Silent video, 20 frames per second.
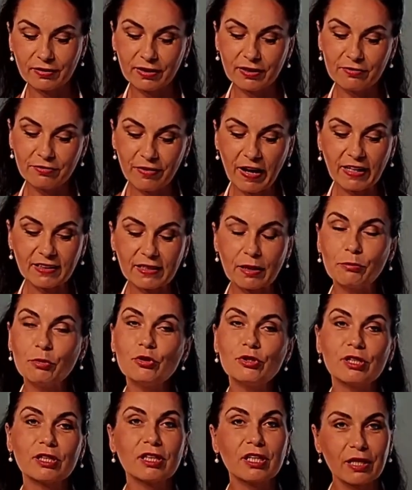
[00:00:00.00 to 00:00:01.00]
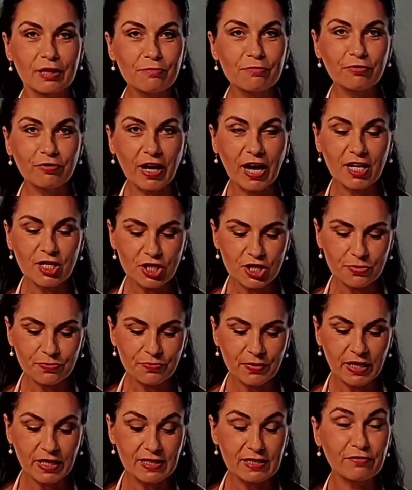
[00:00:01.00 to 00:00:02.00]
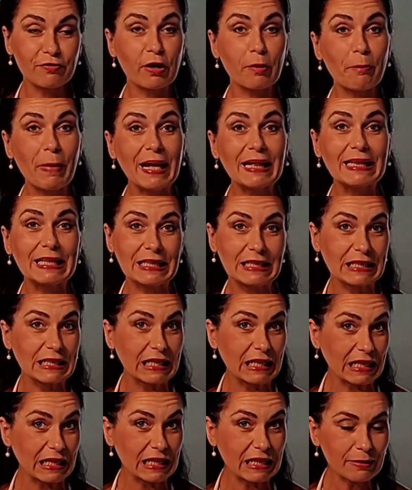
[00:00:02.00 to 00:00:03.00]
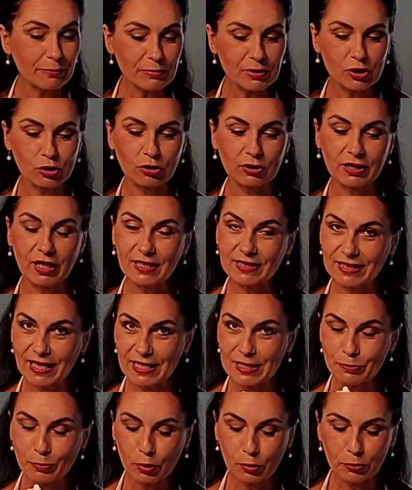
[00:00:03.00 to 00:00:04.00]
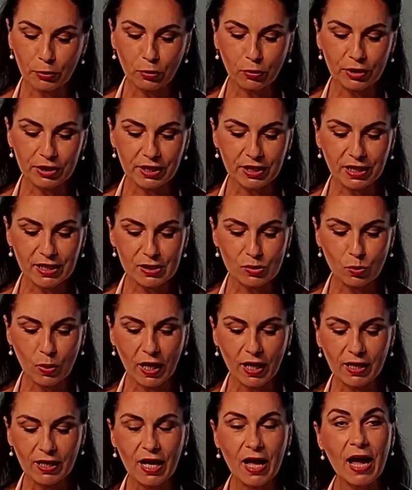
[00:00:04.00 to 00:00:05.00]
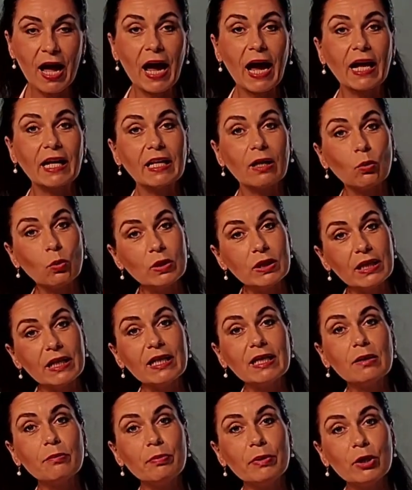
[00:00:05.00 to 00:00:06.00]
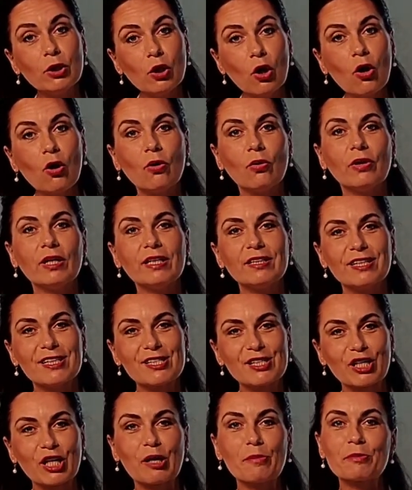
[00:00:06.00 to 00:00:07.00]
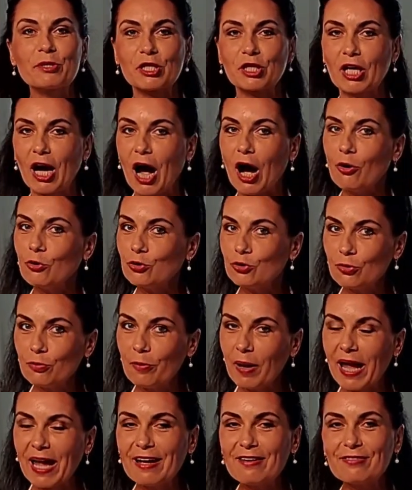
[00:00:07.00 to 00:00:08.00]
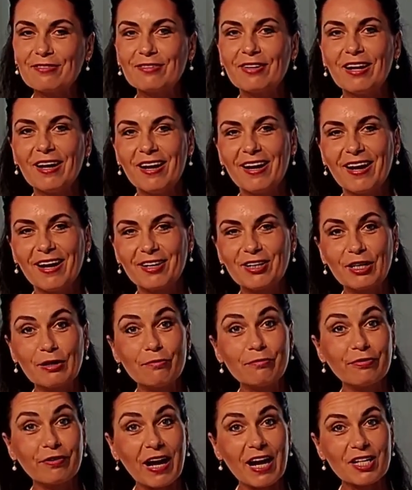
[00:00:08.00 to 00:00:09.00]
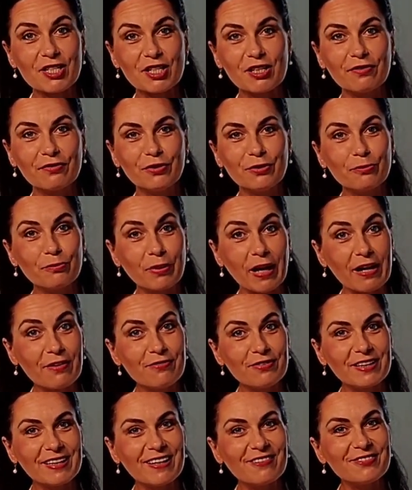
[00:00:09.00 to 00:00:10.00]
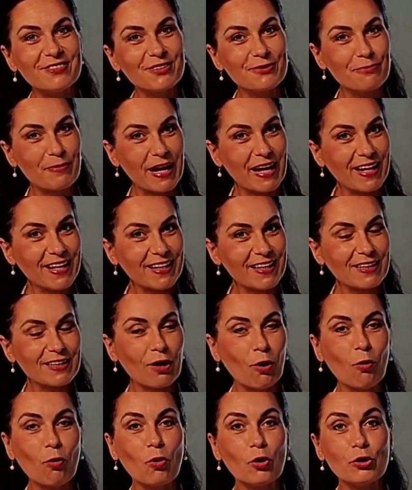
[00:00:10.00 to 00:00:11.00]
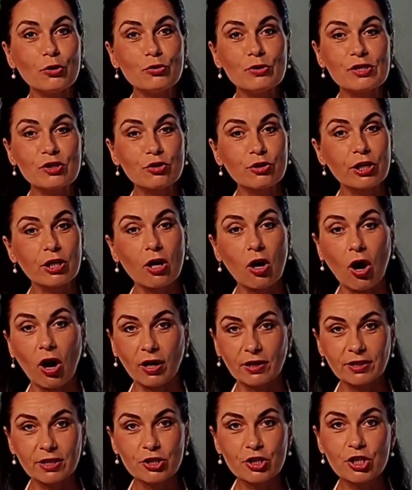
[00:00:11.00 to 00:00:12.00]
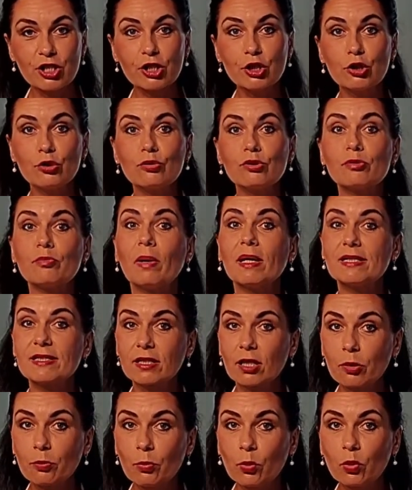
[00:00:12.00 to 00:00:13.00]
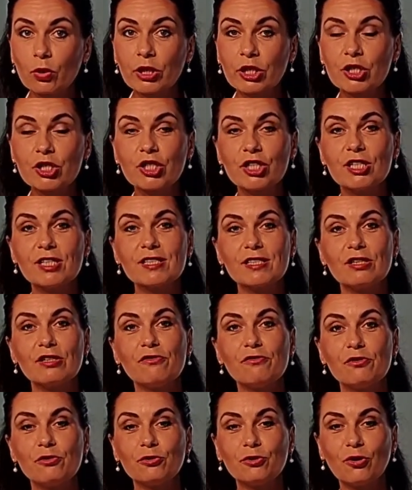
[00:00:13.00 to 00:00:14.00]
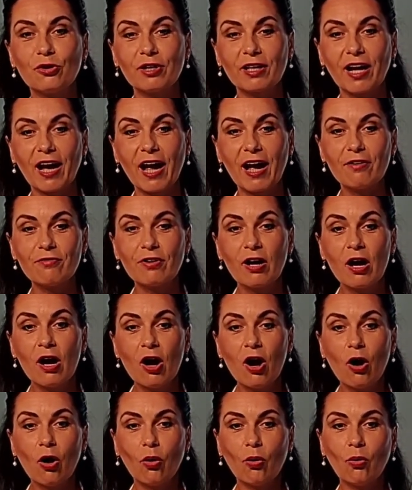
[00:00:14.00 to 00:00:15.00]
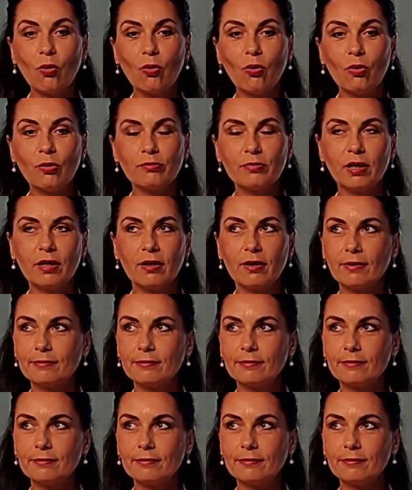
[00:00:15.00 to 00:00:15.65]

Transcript: in fact, I'm using crème fraiche. It's fermented cream, so that has probiotic as well. And I will link below in description how to make a crème fraiche if you're brave enough to make it, or use ricotta cheese, use mascarpone cheese if you don't have, or